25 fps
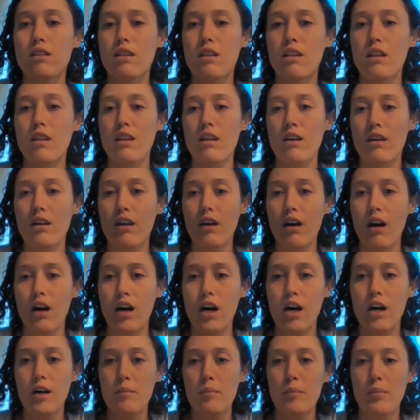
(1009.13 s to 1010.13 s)
the
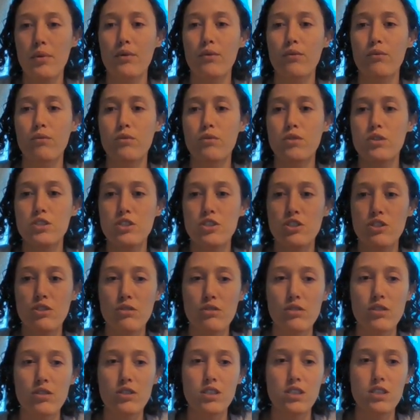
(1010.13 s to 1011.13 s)
cup
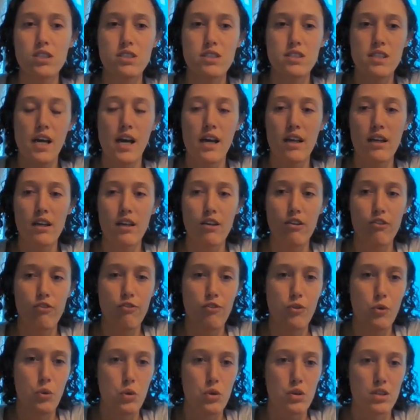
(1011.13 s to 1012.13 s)
reduced the static
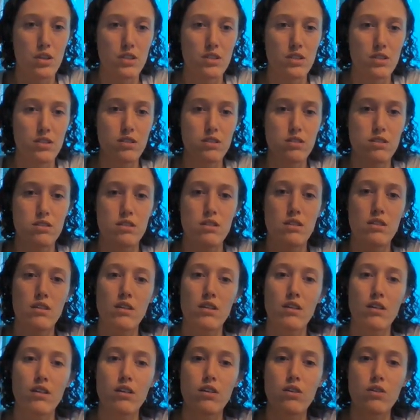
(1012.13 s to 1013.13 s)
force,
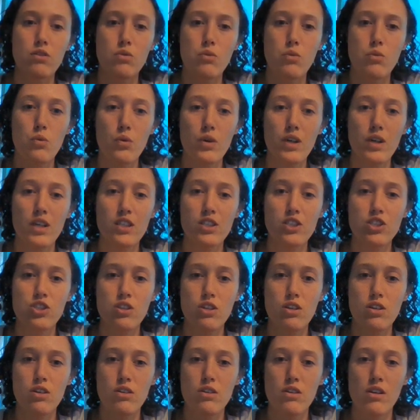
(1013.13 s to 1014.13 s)
which,
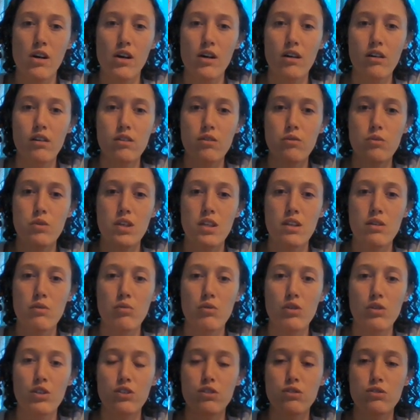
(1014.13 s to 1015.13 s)
along with
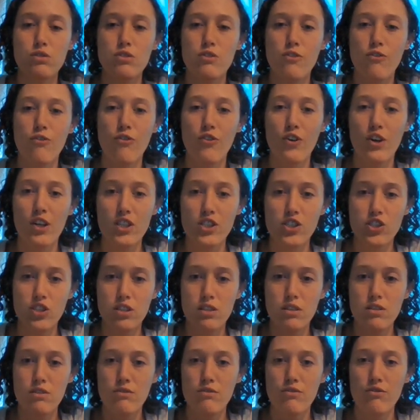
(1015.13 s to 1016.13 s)
reduced
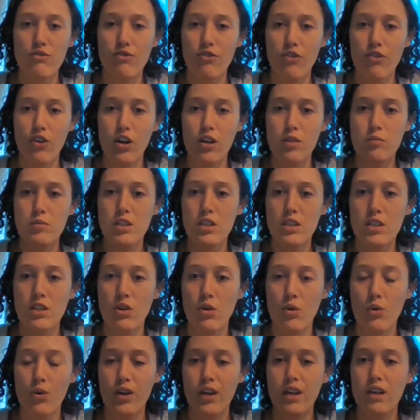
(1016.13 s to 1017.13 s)
friction from the
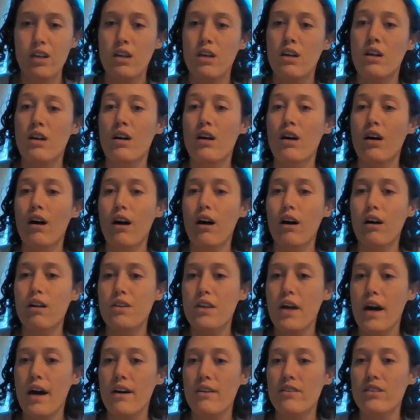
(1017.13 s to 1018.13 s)
coin,
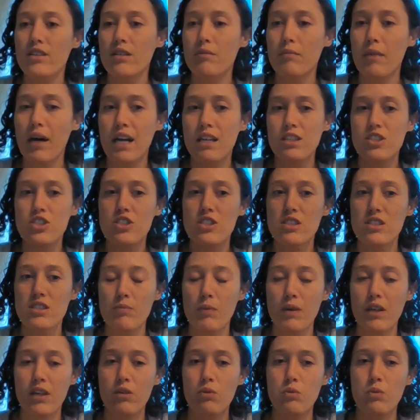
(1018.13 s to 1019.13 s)
allowed the match to
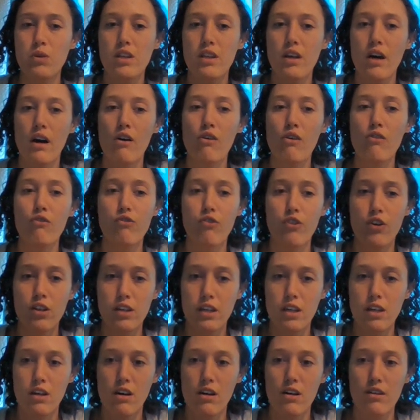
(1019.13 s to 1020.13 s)
spin without
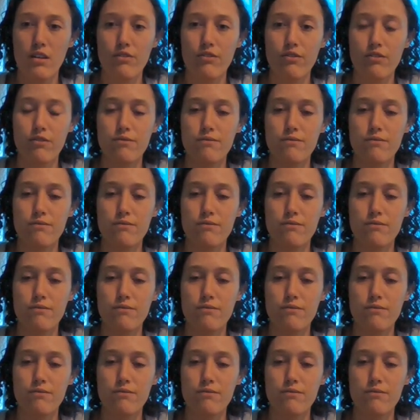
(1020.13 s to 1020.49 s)
falling off.